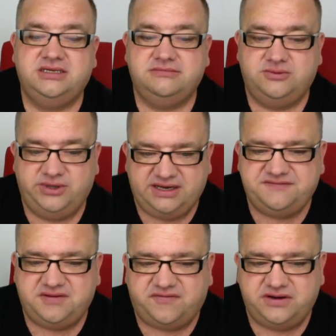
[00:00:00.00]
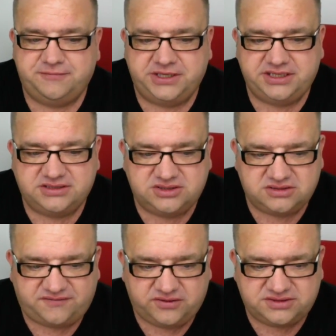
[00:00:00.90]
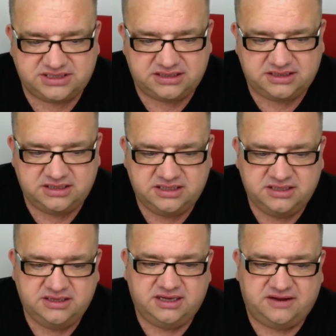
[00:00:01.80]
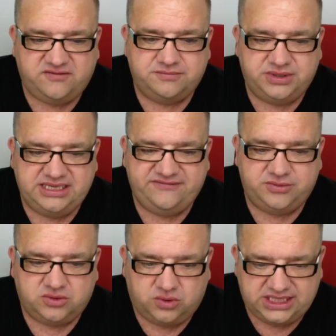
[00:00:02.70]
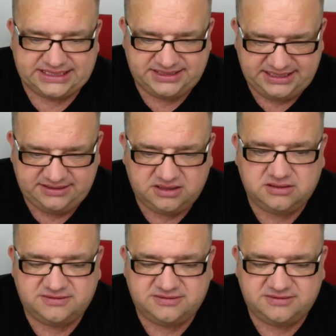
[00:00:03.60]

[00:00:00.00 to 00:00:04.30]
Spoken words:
But we have different opinions. Those four together have unbelievable quality.